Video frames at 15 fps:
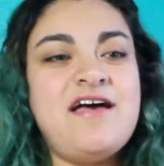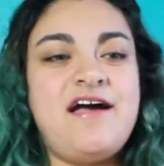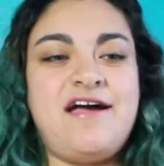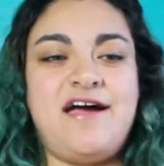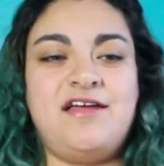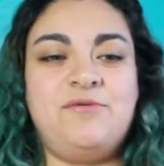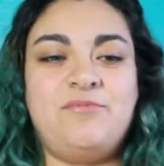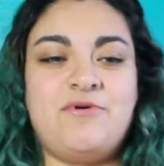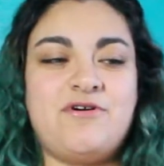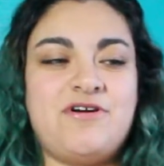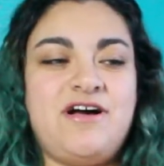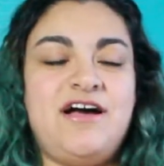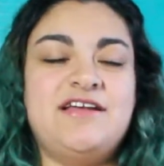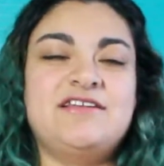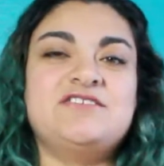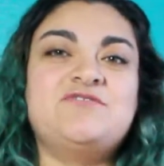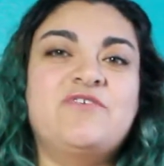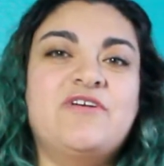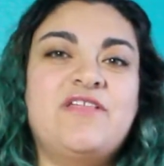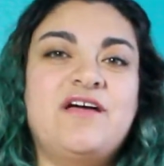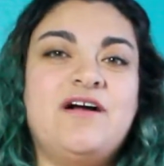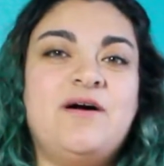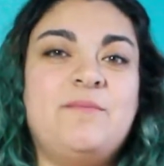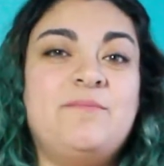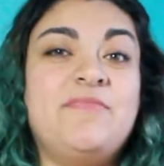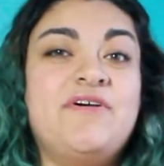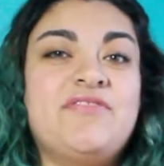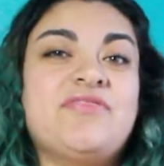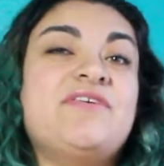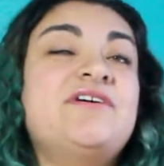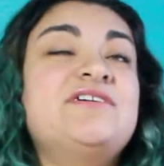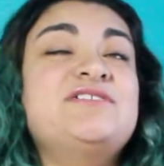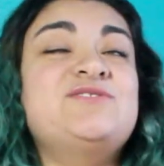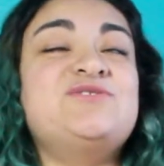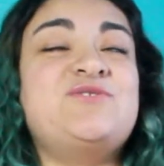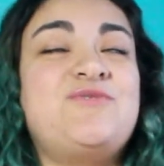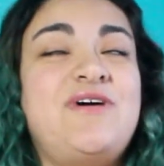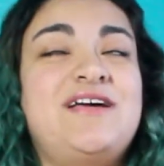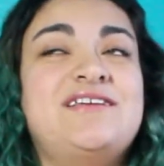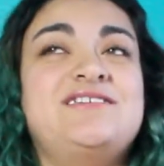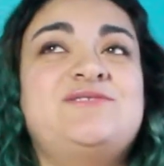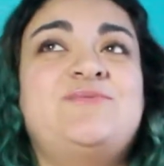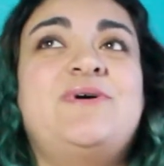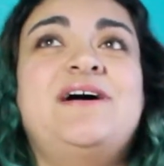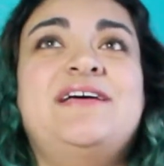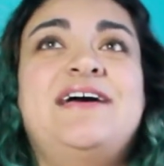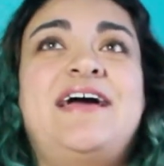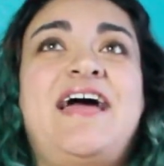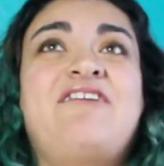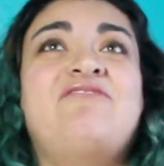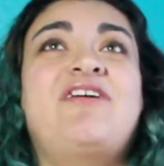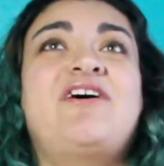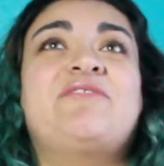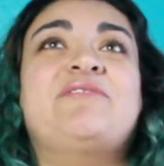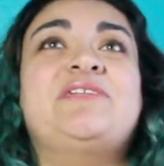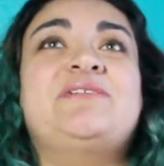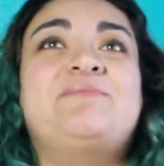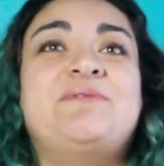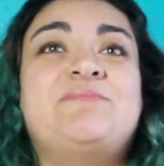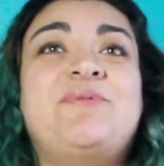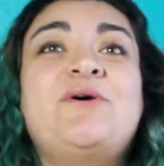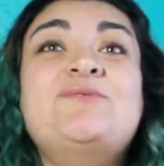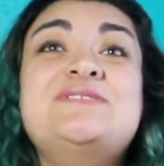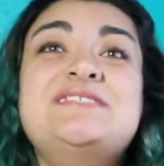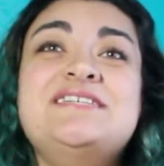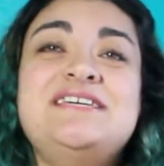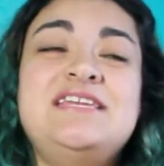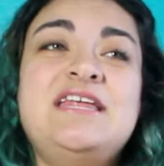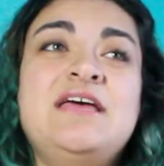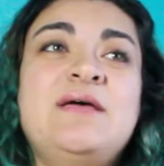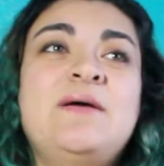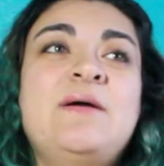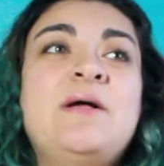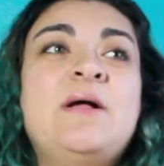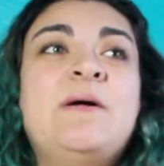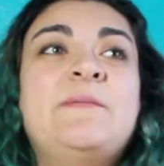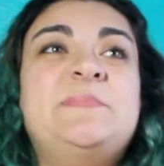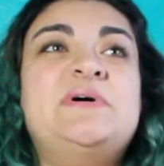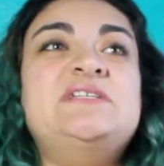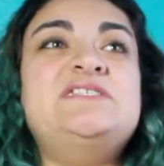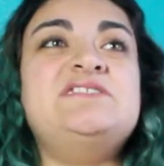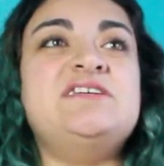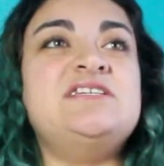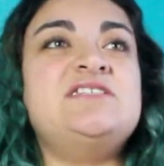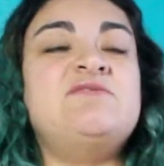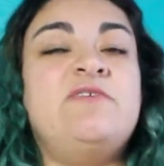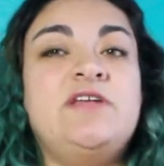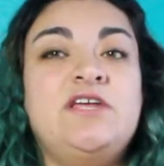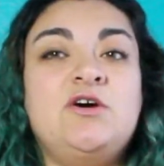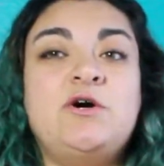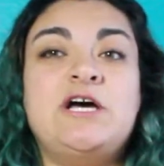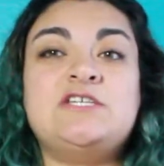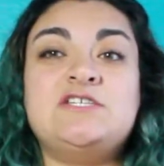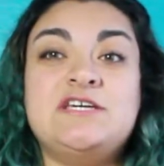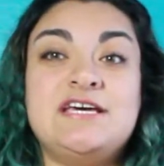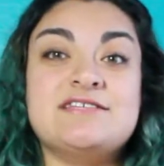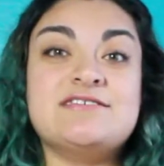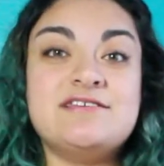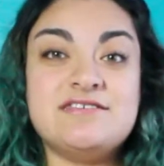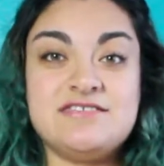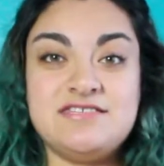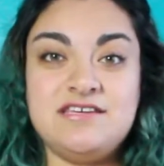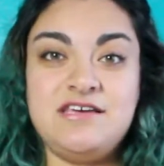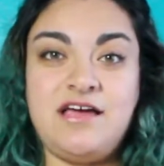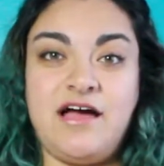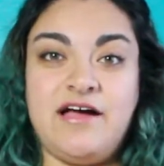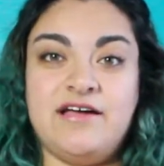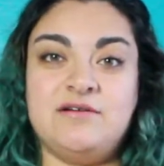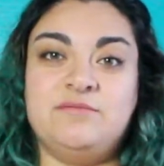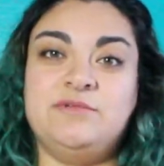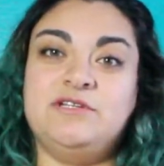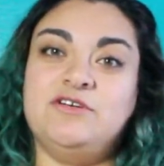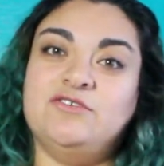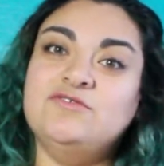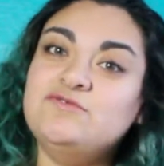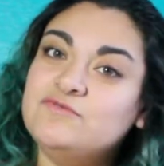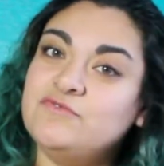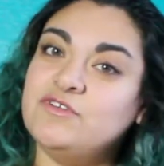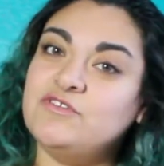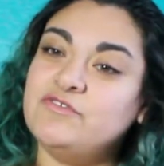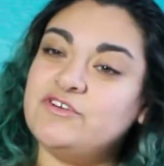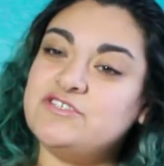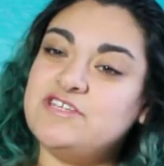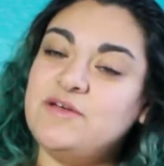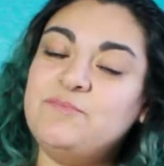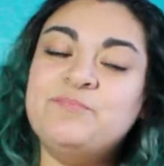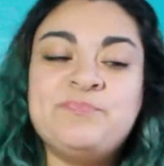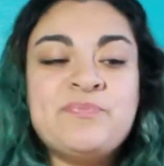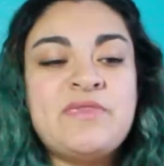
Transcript: I had bronchitis for like a month, so that is why I have not really been posting. But today's video, as you guys can see, I am alone for the first time.